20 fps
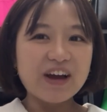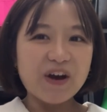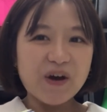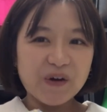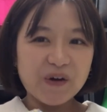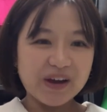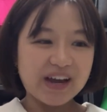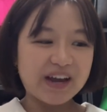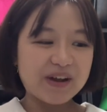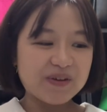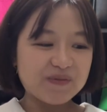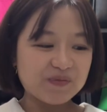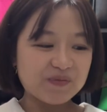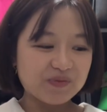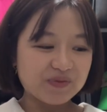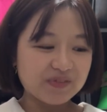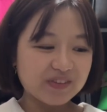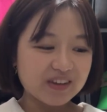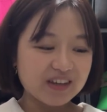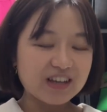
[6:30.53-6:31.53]
Okay,
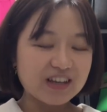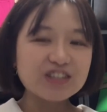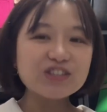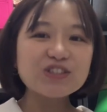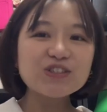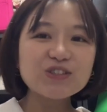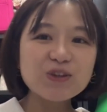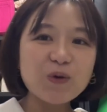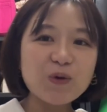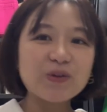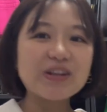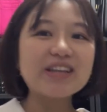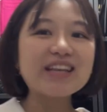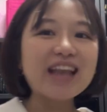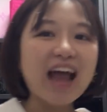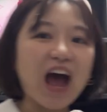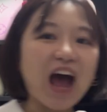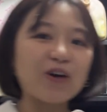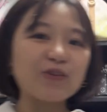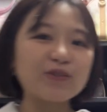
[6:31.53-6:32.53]
so
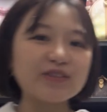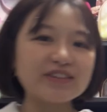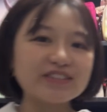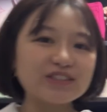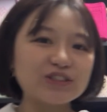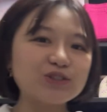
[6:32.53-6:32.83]
now